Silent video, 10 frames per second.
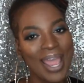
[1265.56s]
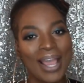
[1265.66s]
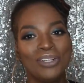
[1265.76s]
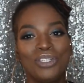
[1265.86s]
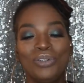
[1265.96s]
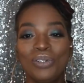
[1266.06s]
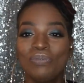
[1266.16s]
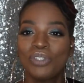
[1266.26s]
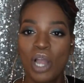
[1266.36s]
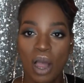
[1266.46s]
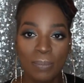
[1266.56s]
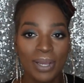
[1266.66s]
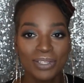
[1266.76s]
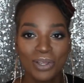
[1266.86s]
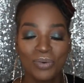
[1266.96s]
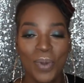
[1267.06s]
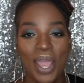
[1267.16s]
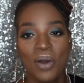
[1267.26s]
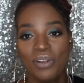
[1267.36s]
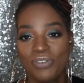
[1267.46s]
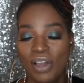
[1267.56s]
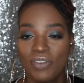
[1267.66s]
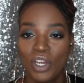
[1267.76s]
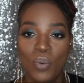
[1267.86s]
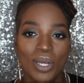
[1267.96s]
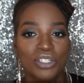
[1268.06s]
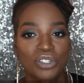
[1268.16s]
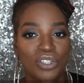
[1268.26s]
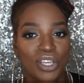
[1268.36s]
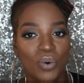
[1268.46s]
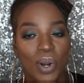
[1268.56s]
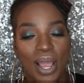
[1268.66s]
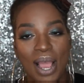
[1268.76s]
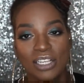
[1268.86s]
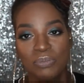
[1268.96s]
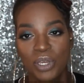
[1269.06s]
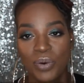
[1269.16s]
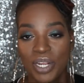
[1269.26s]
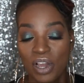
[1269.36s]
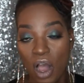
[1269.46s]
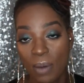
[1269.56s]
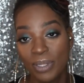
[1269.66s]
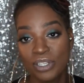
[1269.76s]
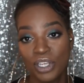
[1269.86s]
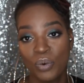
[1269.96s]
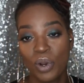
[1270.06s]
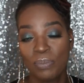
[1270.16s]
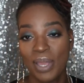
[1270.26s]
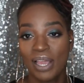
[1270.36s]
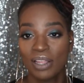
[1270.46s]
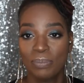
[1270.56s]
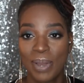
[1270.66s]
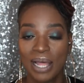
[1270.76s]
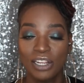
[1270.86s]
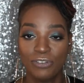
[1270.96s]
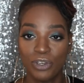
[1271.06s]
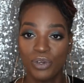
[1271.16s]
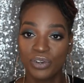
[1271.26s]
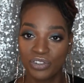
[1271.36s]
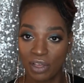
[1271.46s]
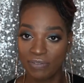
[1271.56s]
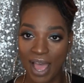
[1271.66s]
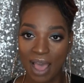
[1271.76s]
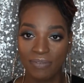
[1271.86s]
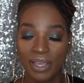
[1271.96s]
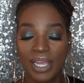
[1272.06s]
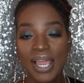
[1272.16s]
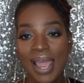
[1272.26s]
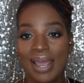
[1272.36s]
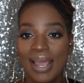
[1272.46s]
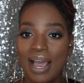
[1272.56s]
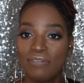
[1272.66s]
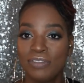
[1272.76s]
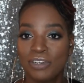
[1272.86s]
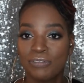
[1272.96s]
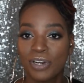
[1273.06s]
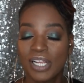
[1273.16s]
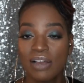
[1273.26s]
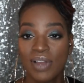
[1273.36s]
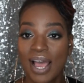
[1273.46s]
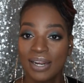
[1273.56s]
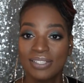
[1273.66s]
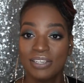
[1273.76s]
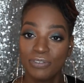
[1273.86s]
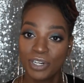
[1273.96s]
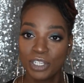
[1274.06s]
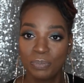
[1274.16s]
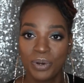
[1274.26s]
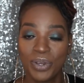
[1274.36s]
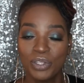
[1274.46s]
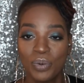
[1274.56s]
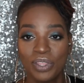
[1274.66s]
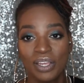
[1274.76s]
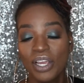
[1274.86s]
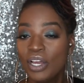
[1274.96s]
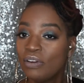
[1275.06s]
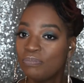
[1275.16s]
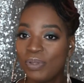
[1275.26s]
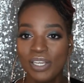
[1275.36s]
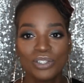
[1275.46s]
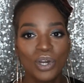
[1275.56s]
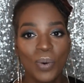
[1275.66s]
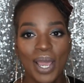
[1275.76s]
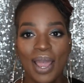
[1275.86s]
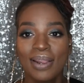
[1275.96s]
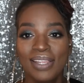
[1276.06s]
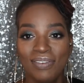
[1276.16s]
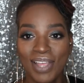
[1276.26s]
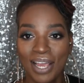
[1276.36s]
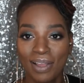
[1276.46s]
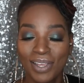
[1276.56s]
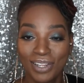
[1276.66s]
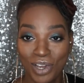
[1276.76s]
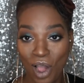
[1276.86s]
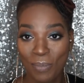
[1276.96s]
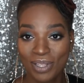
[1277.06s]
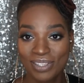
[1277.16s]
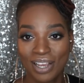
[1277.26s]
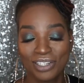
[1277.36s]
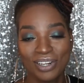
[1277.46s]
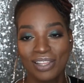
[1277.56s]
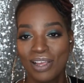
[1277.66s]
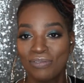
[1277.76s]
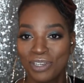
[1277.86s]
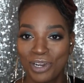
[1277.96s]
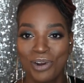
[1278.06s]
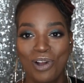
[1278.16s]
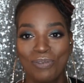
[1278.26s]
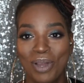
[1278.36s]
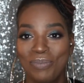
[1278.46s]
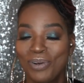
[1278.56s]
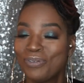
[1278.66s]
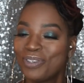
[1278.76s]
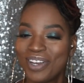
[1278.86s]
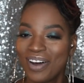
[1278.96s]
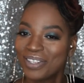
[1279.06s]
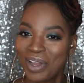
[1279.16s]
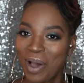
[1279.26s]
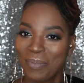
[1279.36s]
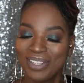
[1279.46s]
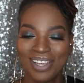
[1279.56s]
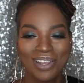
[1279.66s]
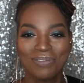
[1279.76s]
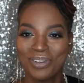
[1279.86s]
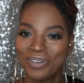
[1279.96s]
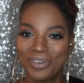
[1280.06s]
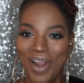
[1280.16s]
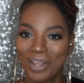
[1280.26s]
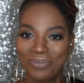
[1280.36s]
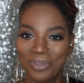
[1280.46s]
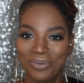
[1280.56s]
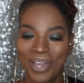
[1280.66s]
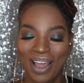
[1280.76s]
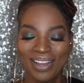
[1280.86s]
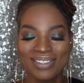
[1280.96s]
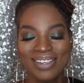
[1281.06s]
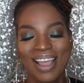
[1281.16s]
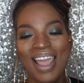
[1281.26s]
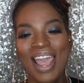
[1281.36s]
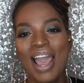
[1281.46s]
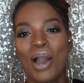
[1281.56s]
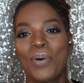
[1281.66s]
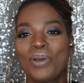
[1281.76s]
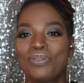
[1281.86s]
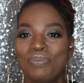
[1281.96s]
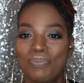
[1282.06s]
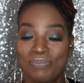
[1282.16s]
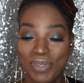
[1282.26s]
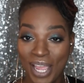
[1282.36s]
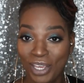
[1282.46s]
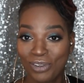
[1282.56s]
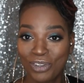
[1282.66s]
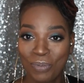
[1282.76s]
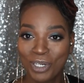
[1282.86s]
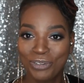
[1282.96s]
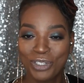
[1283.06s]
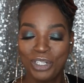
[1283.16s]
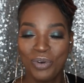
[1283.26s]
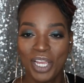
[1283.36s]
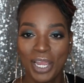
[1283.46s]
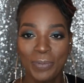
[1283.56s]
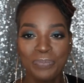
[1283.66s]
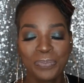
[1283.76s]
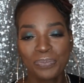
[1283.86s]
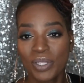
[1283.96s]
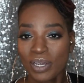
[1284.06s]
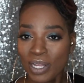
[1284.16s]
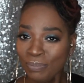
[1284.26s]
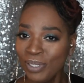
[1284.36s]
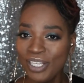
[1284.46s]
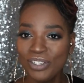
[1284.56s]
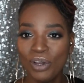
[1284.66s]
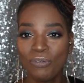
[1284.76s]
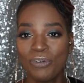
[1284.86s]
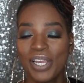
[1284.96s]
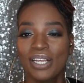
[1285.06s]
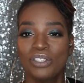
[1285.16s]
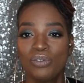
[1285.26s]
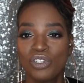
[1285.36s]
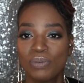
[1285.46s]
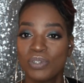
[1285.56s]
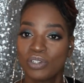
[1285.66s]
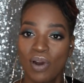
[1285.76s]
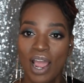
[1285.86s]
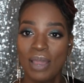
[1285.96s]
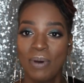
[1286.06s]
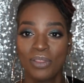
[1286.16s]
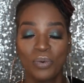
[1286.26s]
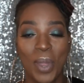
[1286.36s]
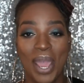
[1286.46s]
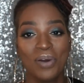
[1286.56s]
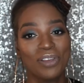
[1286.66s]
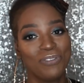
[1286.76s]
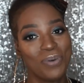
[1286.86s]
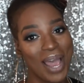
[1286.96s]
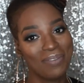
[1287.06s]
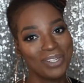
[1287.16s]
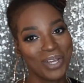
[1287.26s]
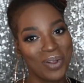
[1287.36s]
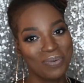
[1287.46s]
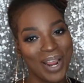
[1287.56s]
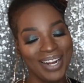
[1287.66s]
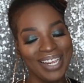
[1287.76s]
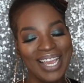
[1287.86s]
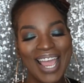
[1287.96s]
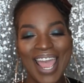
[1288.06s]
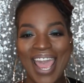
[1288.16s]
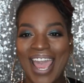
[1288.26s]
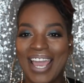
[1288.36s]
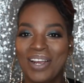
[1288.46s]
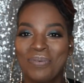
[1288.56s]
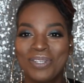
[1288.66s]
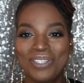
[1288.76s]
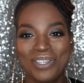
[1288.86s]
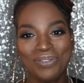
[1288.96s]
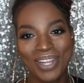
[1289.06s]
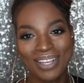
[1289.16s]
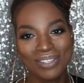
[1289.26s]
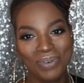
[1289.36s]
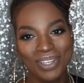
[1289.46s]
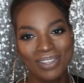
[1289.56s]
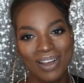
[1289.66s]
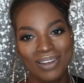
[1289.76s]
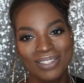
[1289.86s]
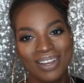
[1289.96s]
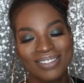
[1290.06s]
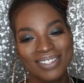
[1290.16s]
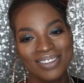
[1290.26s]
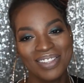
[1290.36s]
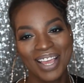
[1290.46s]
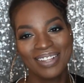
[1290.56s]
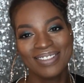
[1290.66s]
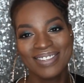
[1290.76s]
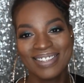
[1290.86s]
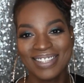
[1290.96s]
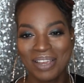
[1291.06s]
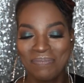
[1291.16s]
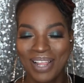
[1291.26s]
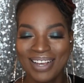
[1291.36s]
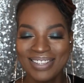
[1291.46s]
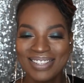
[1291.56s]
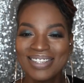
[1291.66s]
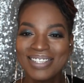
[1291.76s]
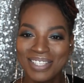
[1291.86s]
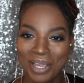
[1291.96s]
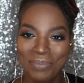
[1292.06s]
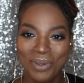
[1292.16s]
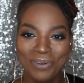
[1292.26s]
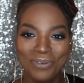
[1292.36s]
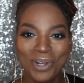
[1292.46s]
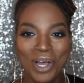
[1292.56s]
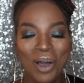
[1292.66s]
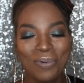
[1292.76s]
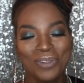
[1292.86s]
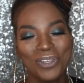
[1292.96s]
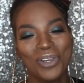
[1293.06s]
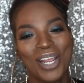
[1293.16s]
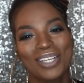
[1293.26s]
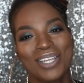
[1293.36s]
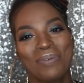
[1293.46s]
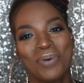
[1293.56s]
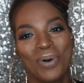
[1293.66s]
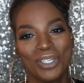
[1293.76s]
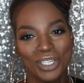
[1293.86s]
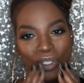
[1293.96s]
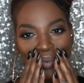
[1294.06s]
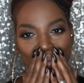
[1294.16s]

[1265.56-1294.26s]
and do comment on the way out if you have any questions that you want to ask me, or any comments that you want to make on the palette if you yourself have it and have had a different experience with it. Please go ahead, leave that in the comments section. I love to hear all of my beautiful dolls' comments. I love to interact with you guys. I want to thank you so much for tuning in. Please don't forget to subscribe on the way out if you haven't already. And I will see you next week, dolls. Until then, stay blessed, stay beautiful, and we'll see you next time, gorgeous.